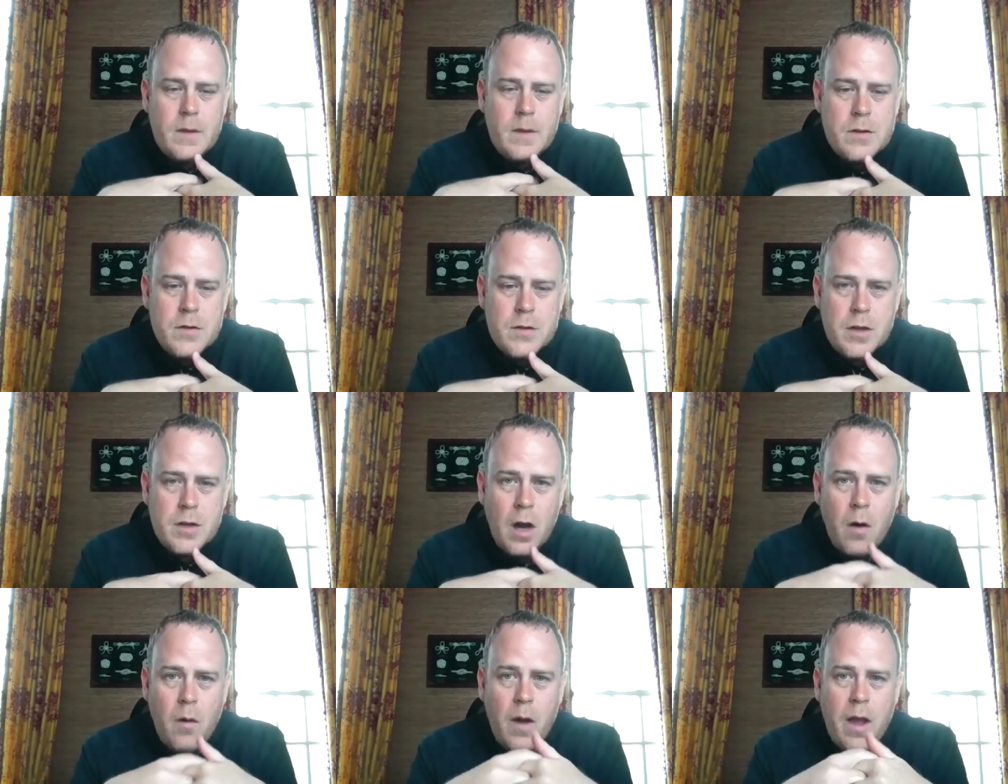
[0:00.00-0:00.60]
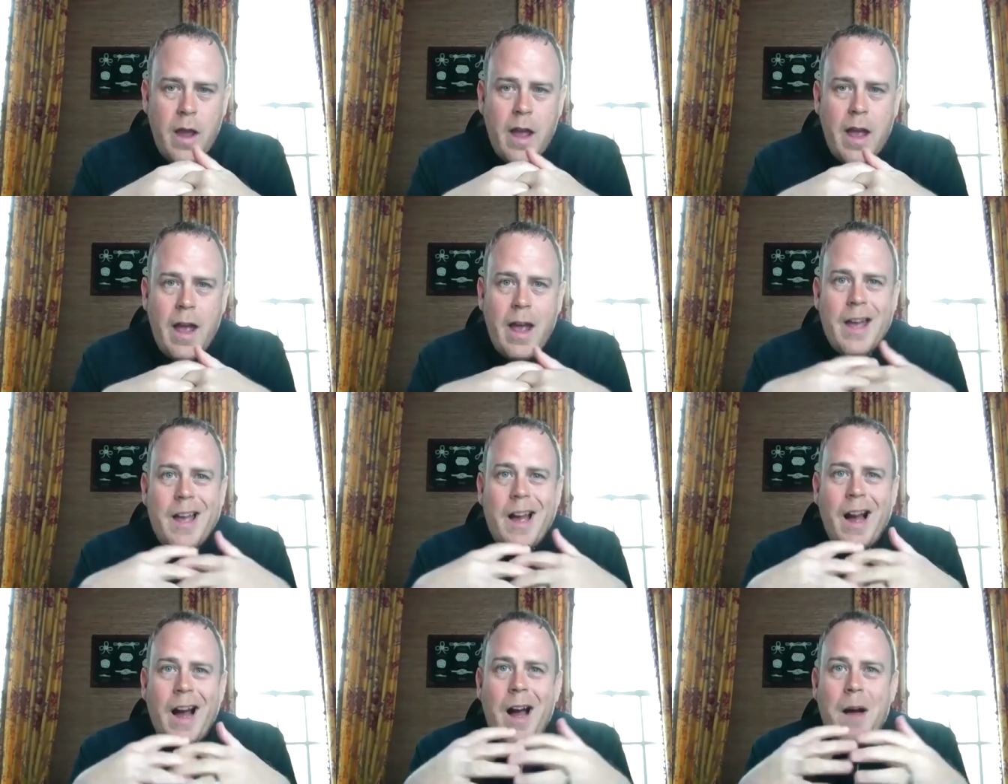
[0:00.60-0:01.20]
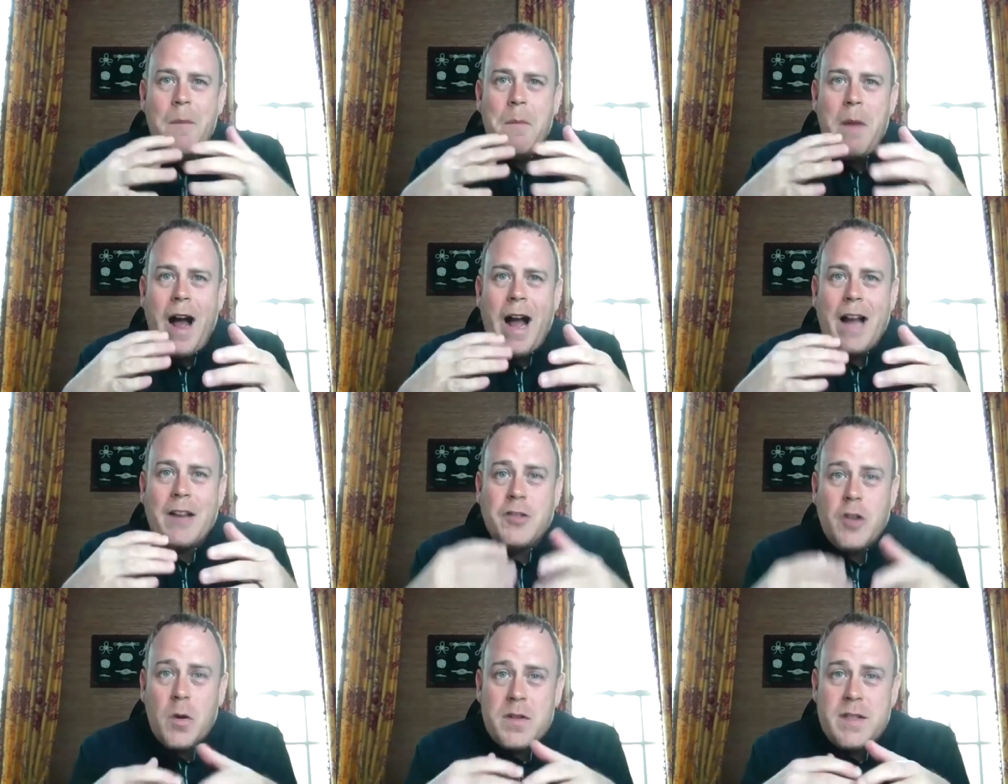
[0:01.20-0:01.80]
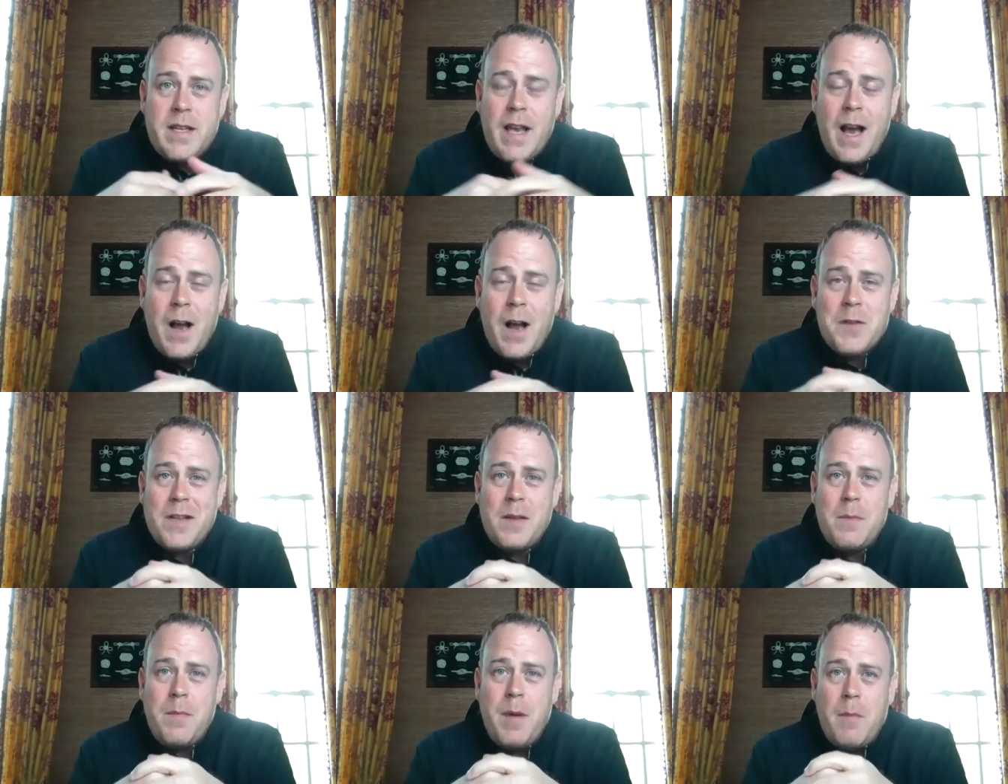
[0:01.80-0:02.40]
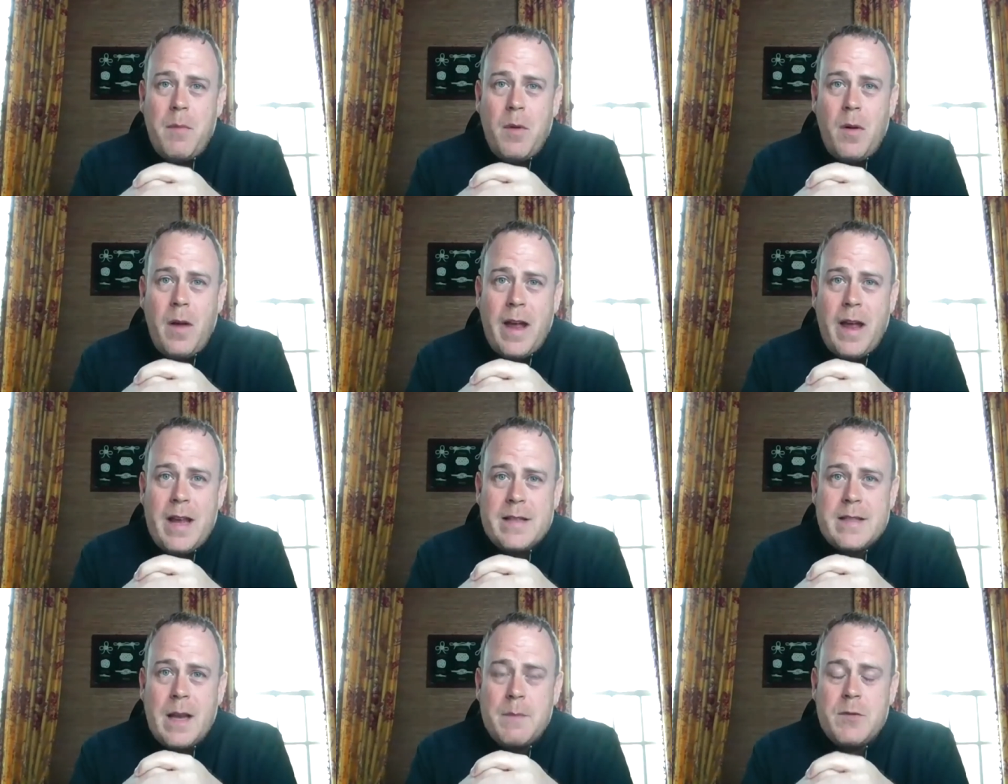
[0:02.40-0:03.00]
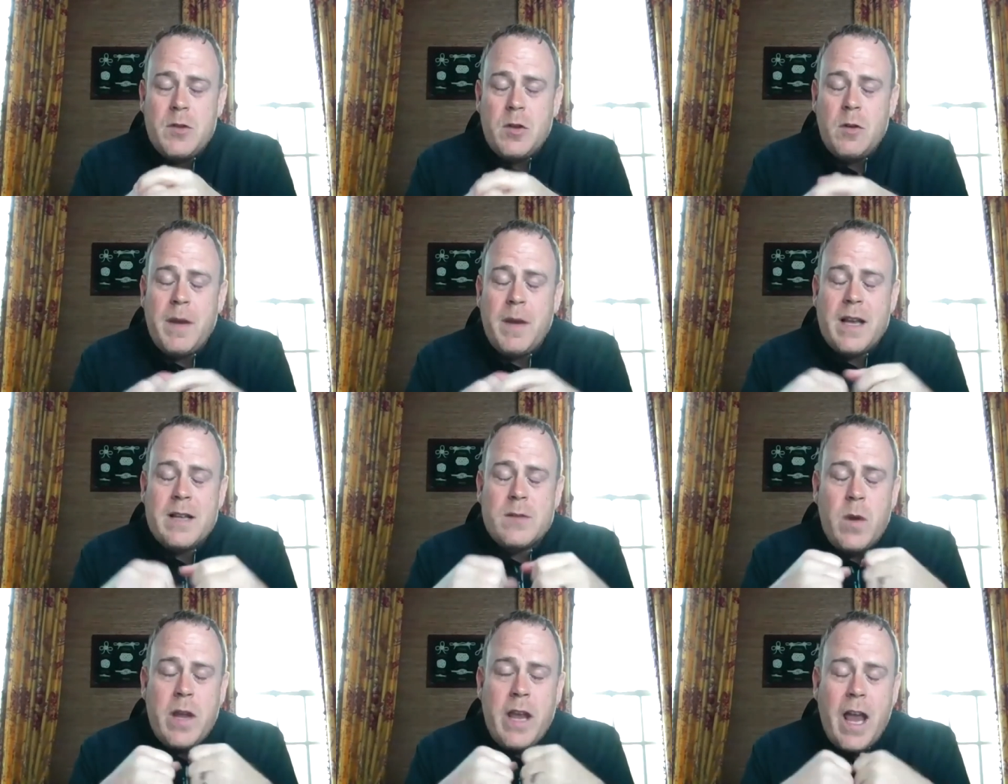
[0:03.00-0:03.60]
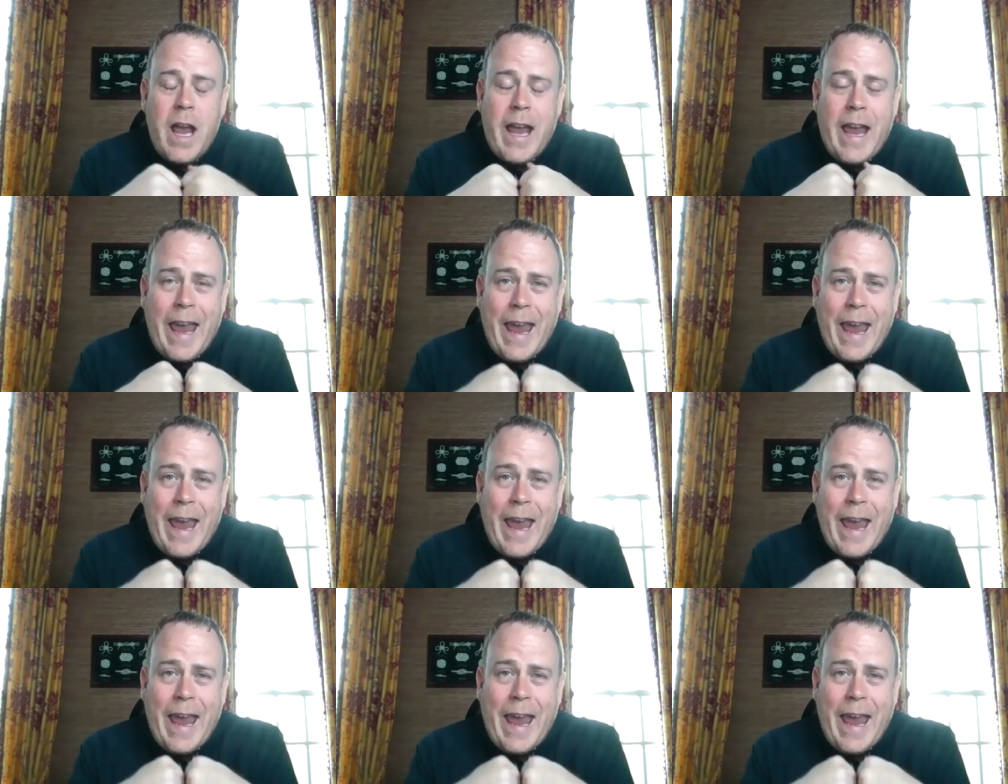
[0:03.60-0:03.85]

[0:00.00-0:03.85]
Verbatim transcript: So um, I don't see a housing bubble anytime soon because we